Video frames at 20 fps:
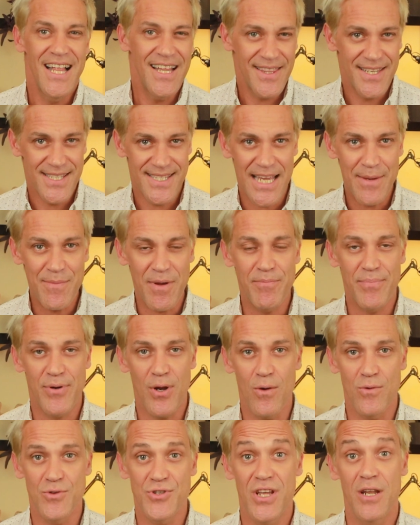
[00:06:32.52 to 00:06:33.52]
The same
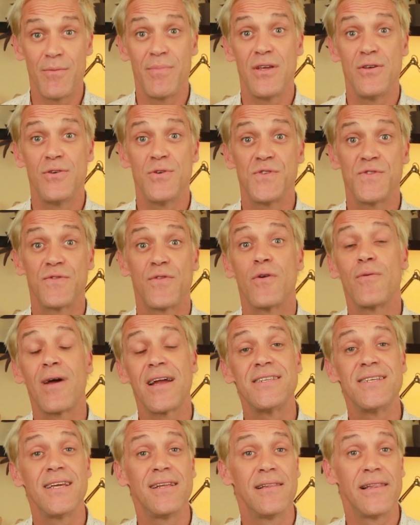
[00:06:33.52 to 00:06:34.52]
approach can be used for
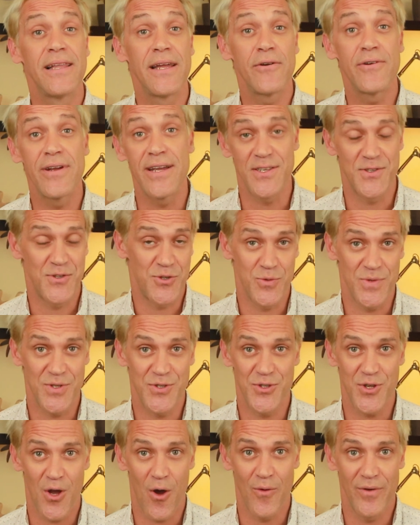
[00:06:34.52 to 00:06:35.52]
writing lyrics to a
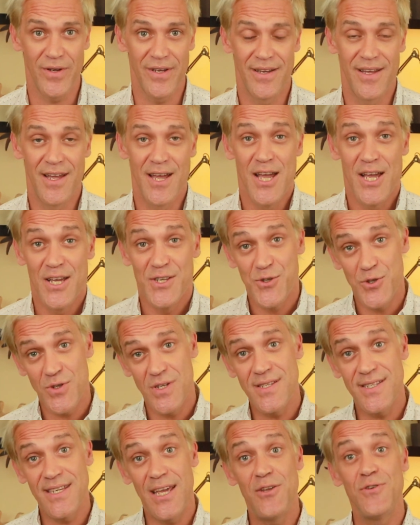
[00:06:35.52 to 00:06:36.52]
song.
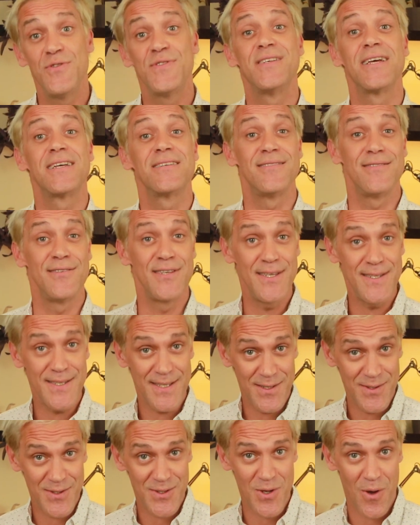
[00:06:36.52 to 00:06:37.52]
Students can use
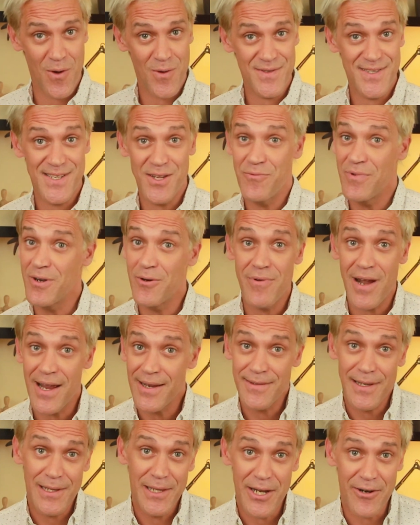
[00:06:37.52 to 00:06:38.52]
existing songs and
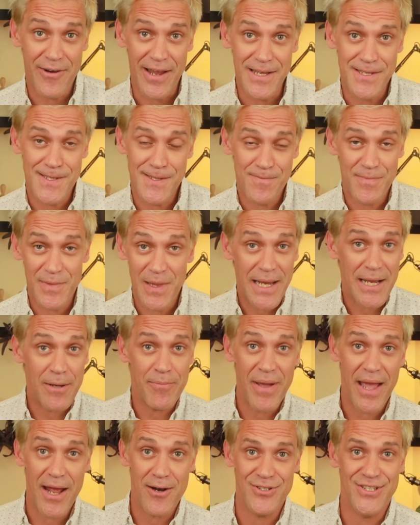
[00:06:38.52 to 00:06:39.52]
rewrite the lyrics, like a
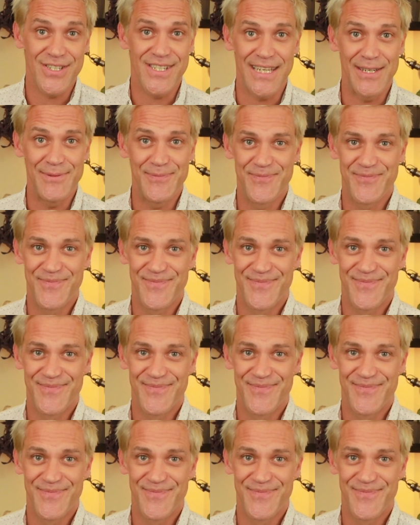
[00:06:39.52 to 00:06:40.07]
parody.